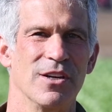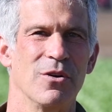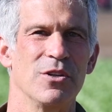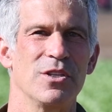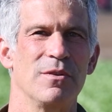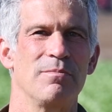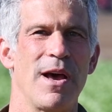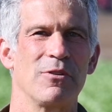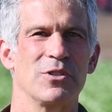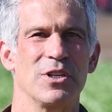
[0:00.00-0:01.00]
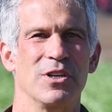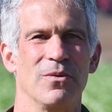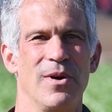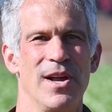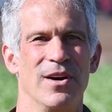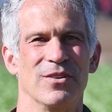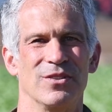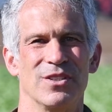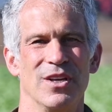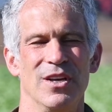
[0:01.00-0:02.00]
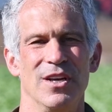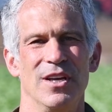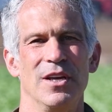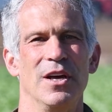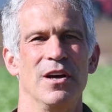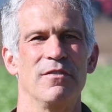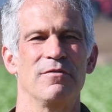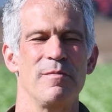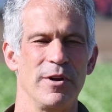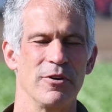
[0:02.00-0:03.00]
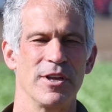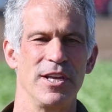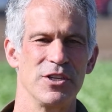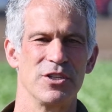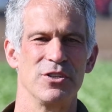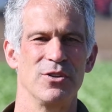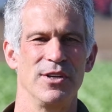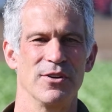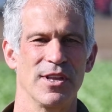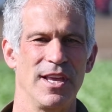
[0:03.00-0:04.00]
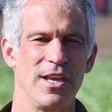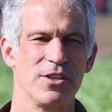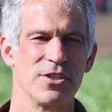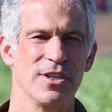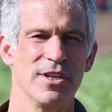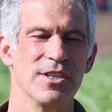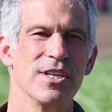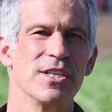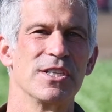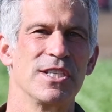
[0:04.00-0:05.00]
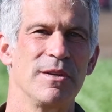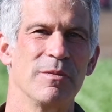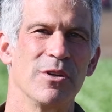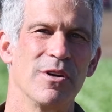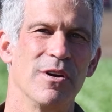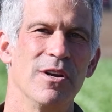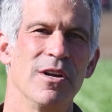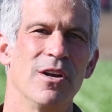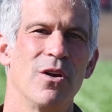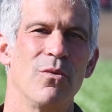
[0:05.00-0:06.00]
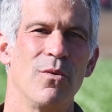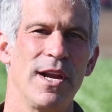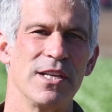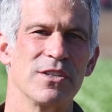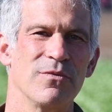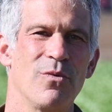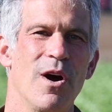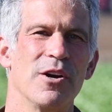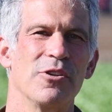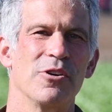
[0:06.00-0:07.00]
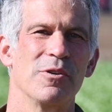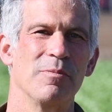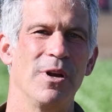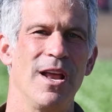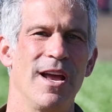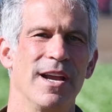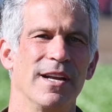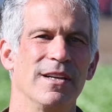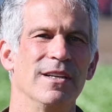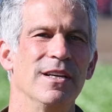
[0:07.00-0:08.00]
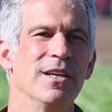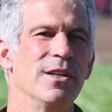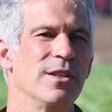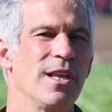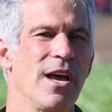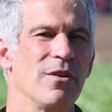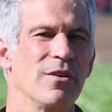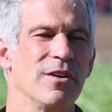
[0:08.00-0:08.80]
or is it bouncing around? From irrigation to irrigation, is it similar rates of water they're applying? That